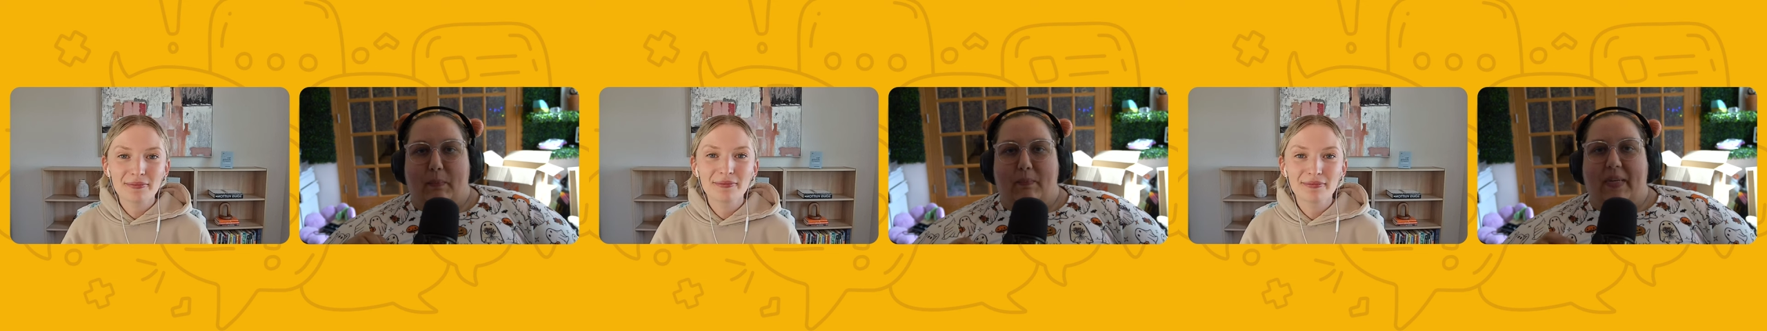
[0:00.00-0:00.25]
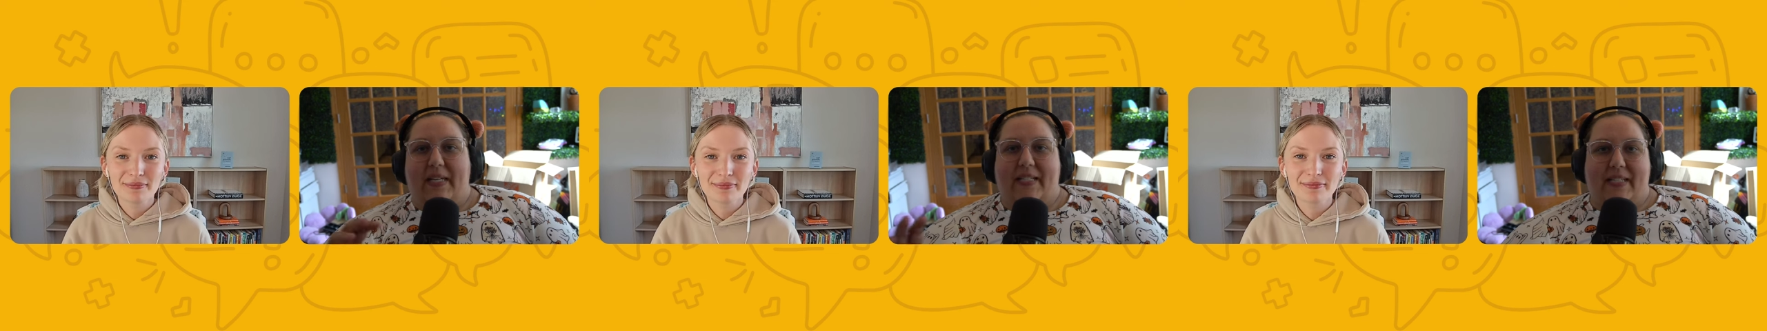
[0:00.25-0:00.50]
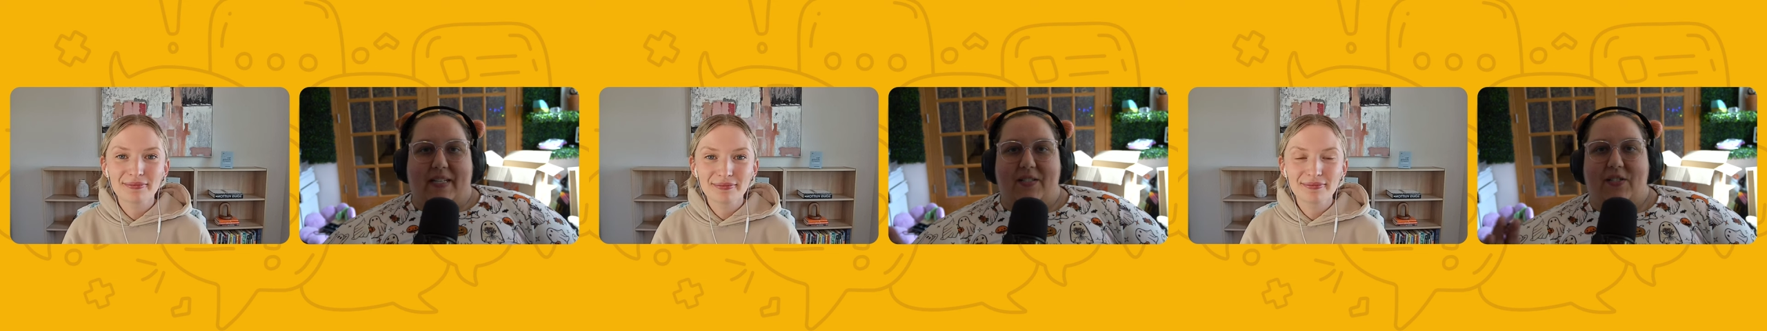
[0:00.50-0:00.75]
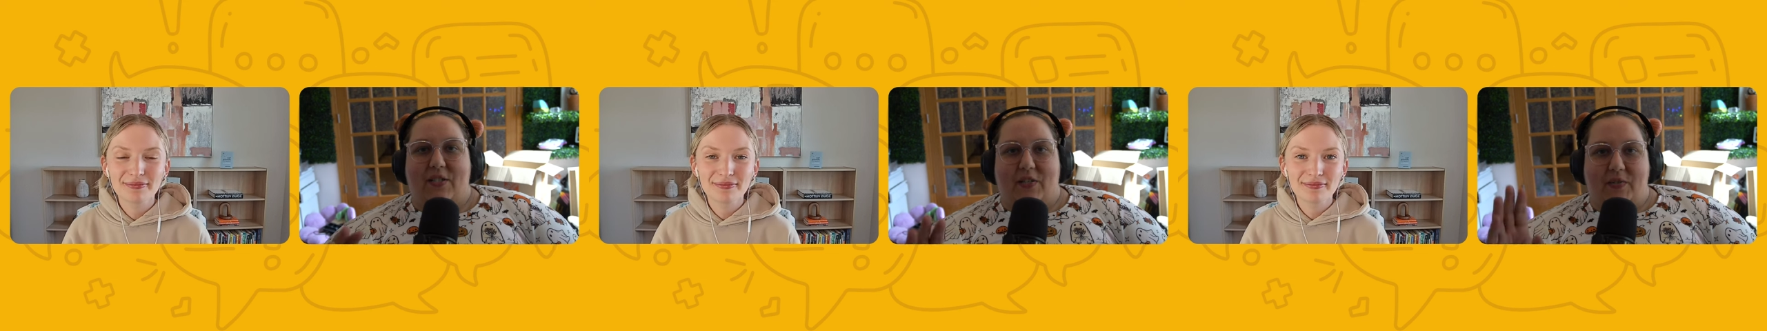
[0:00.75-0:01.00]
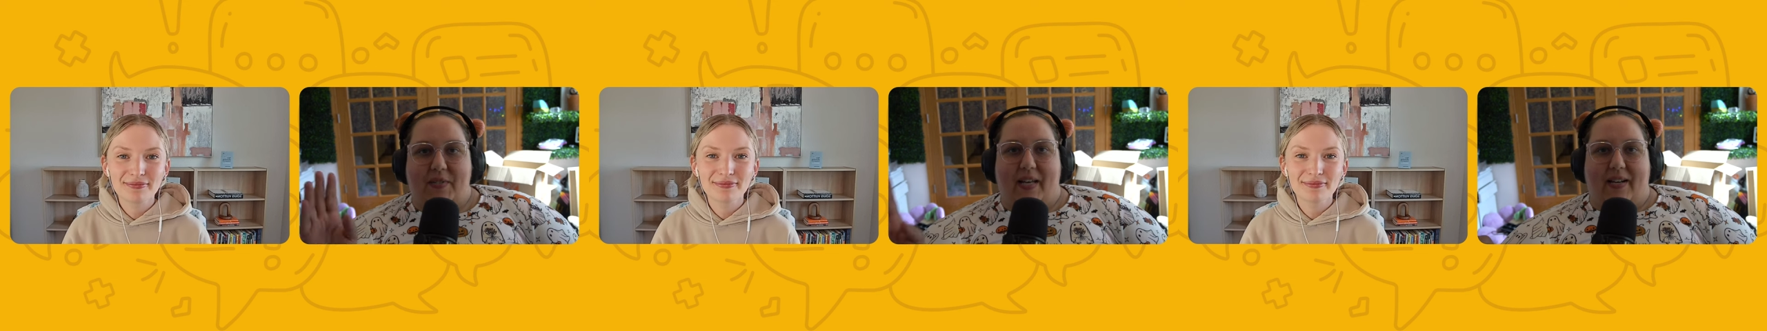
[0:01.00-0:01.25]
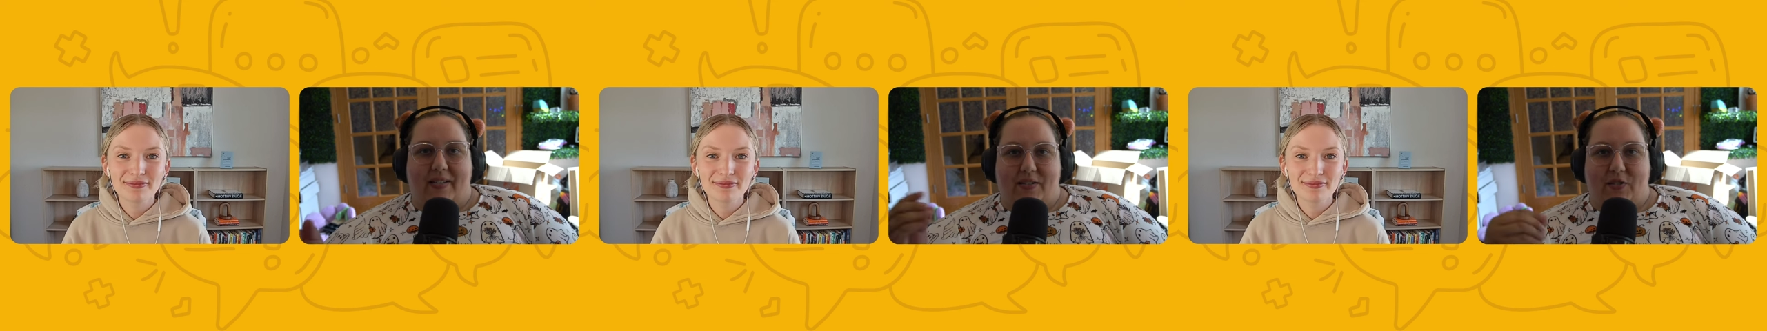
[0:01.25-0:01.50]
Speaker 1: makes sense to use
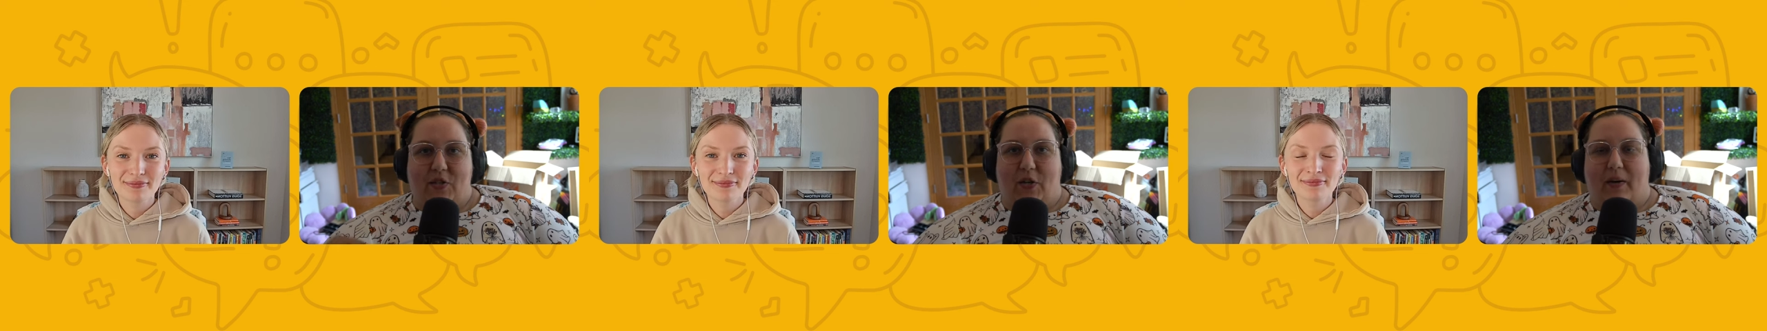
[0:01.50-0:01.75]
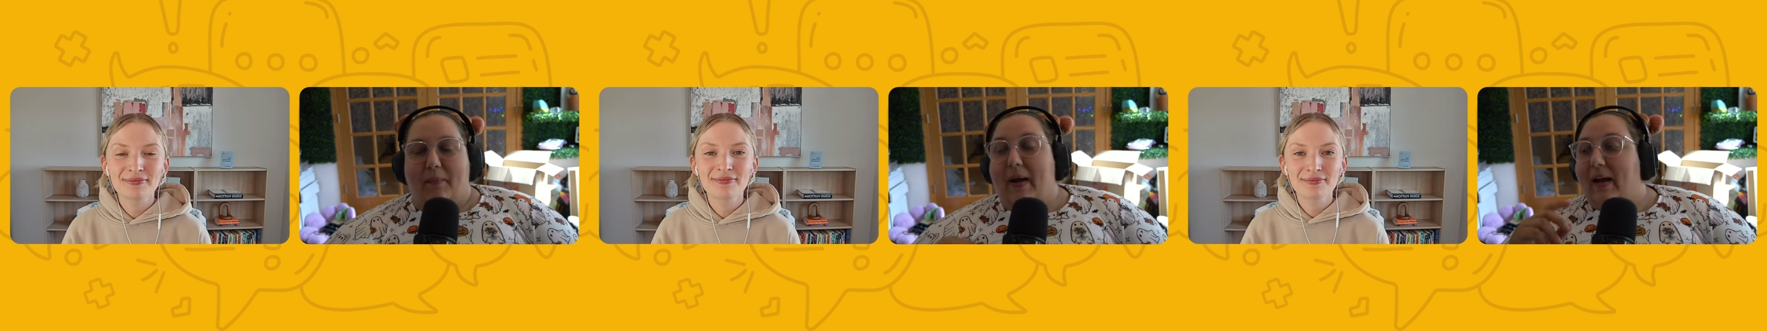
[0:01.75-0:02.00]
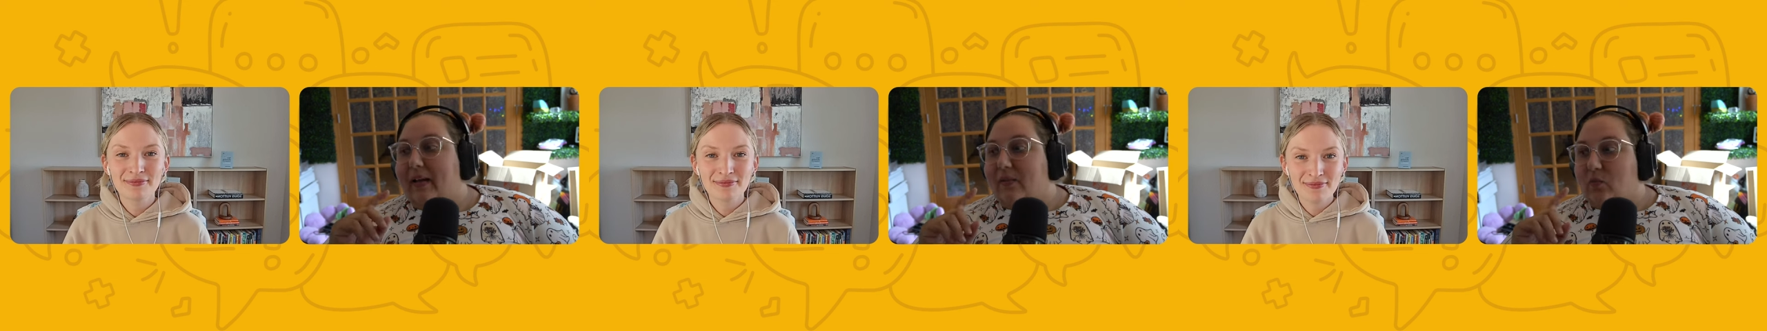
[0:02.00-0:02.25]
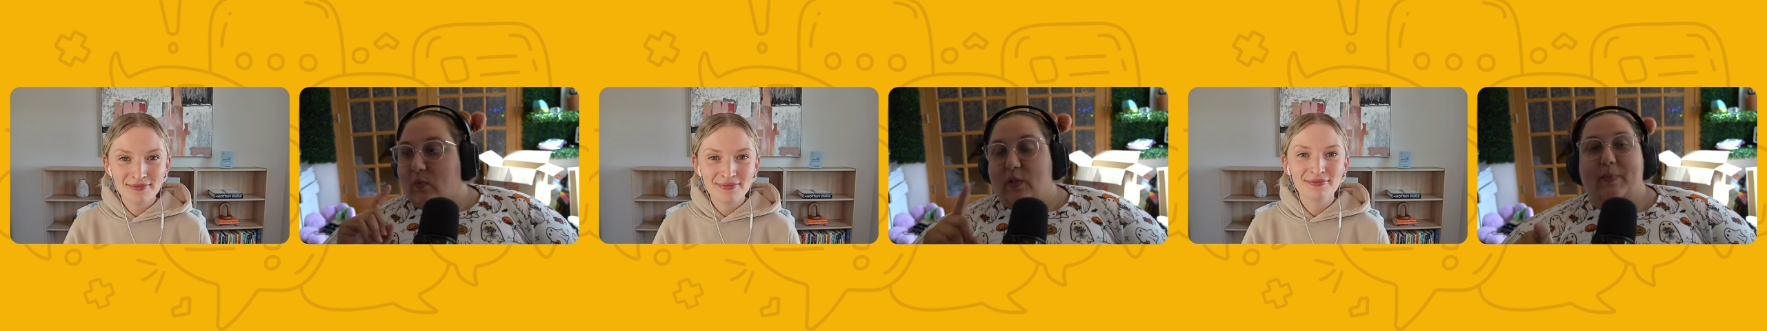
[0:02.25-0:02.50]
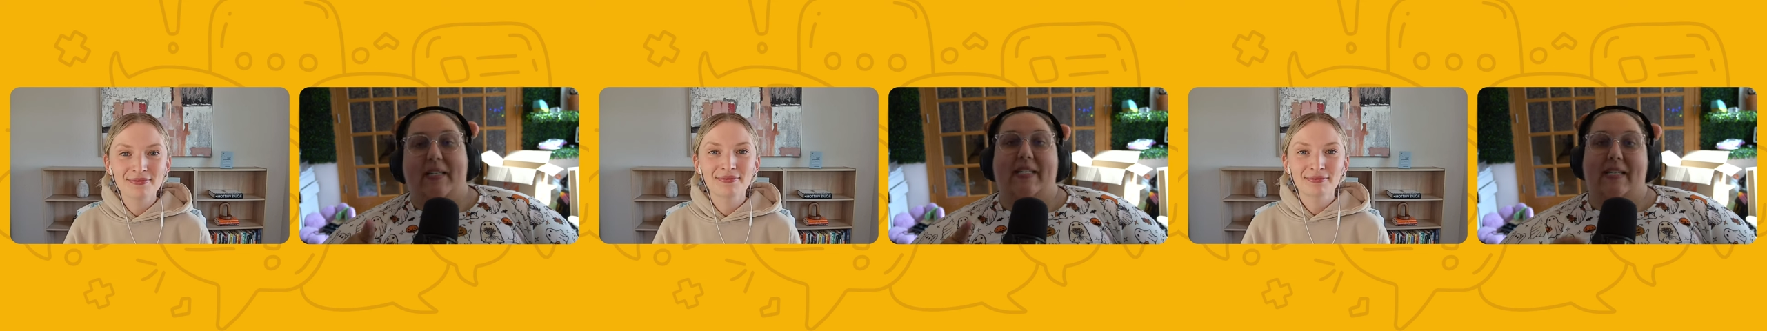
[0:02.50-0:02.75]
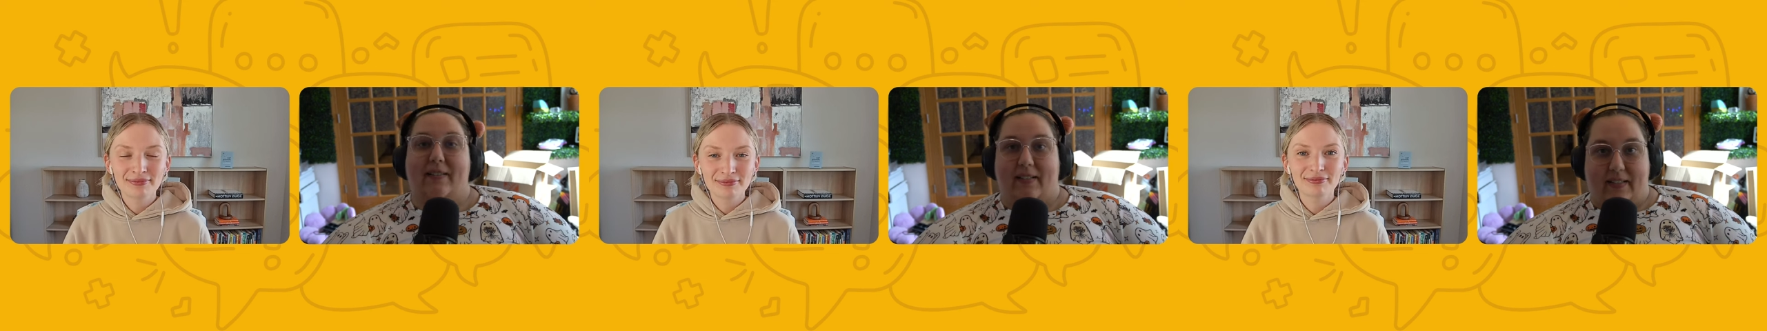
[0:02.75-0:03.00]
that as a term. I will be
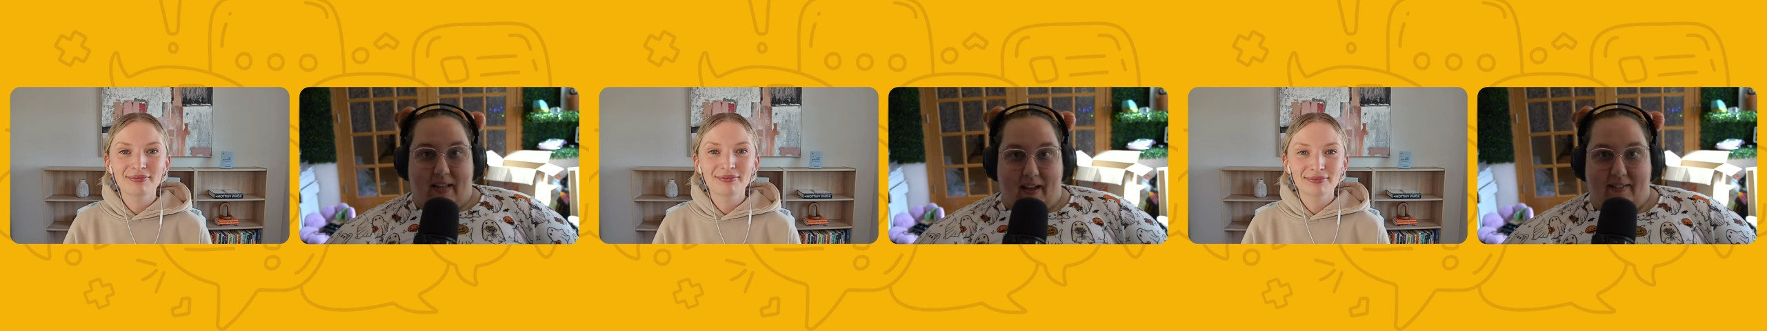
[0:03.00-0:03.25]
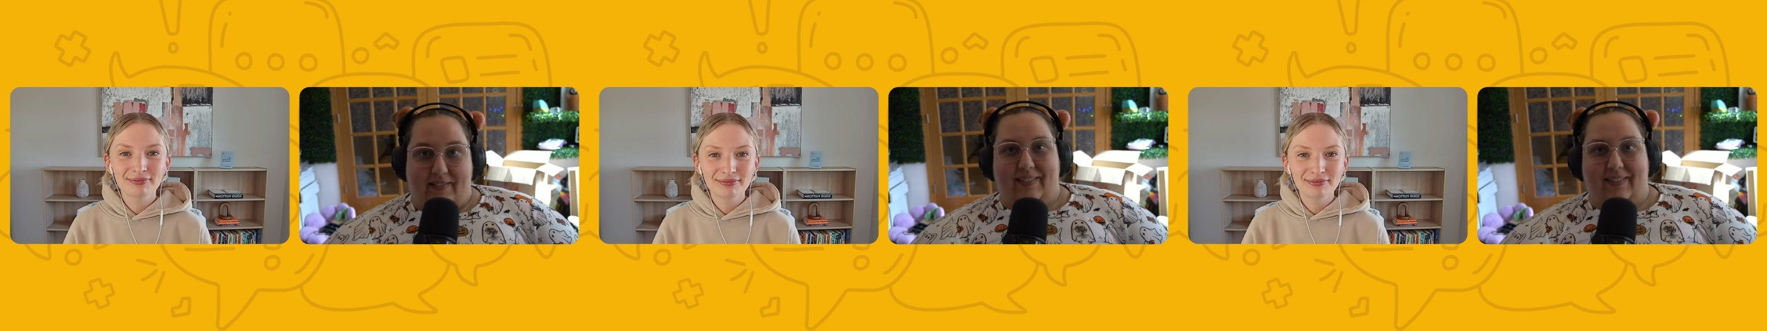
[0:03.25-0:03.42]
stealing that.